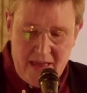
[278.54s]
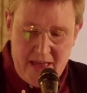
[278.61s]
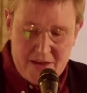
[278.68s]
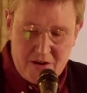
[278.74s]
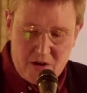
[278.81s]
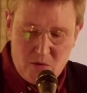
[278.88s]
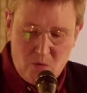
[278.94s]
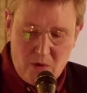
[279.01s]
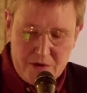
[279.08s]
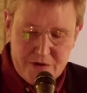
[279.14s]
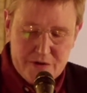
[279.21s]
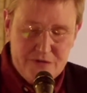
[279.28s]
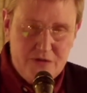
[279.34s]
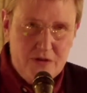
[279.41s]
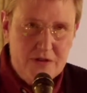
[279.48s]
And our
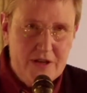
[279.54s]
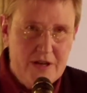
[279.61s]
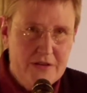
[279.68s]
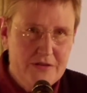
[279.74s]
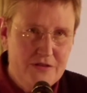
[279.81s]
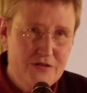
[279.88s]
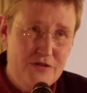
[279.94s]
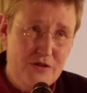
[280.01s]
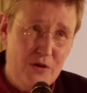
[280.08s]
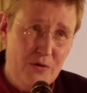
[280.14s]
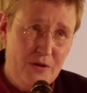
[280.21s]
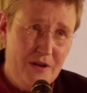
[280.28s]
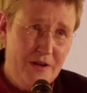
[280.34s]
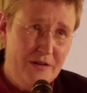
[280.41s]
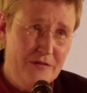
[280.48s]
wonderful
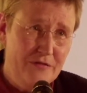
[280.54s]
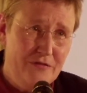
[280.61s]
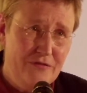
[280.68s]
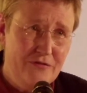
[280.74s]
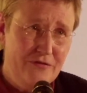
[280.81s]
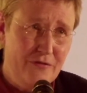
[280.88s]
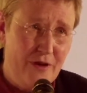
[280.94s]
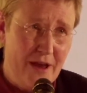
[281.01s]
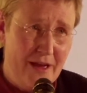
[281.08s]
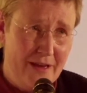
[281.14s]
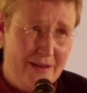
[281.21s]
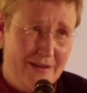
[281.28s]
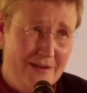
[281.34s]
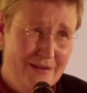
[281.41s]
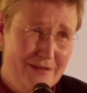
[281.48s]
custodian,
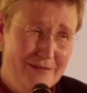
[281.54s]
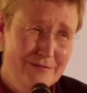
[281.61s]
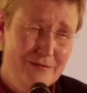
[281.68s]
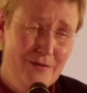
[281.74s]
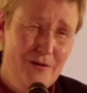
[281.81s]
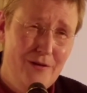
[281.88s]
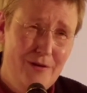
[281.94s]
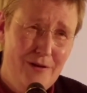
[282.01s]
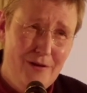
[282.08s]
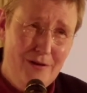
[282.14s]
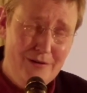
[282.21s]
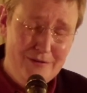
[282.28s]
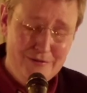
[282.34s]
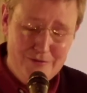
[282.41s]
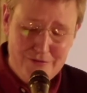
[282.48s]
Fred,
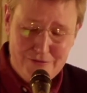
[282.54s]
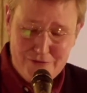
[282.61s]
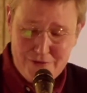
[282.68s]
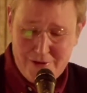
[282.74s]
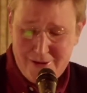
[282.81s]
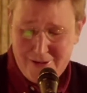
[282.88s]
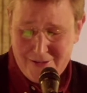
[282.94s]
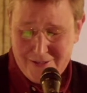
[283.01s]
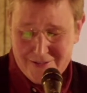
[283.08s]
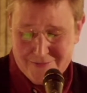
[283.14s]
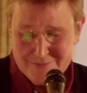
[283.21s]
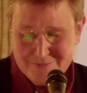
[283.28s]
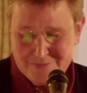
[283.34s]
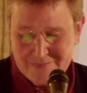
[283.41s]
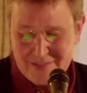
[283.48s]
aw, Fred,
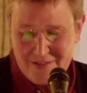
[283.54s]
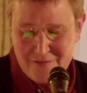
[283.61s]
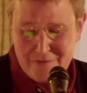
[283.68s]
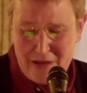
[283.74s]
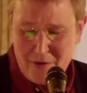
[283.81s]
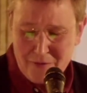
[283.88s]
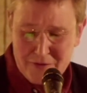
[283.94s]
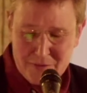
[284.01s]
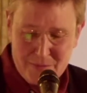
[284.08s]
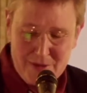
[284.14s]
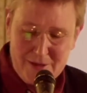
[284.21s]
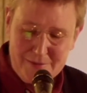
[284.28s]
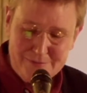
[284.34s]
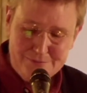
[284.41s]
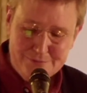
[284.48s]
found
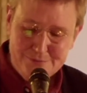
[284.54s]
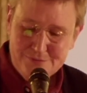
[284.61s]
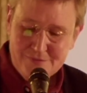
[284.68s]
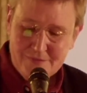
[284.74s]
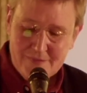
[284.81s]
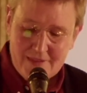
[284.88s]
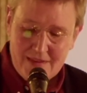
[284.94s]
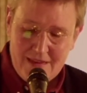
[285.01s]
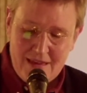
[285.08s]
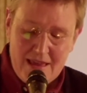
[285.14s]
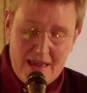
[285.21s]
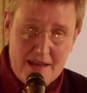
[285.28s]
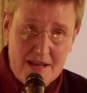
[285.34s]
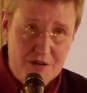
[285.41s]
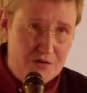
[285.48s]
me.
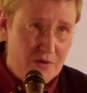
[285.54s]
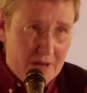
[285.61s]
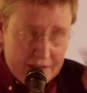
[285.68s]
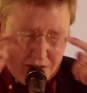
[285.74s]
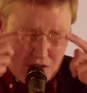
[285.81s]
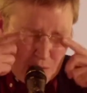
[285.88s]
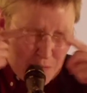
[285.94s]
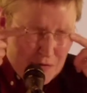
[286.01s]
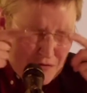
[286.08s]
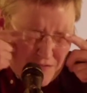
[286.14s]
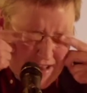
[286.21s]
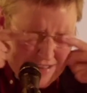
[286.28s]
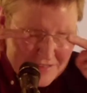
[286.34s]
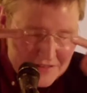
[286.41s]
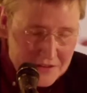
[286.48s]
And I tried super
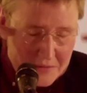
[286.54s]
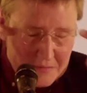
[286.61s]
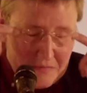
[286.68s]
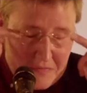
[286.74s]
fast to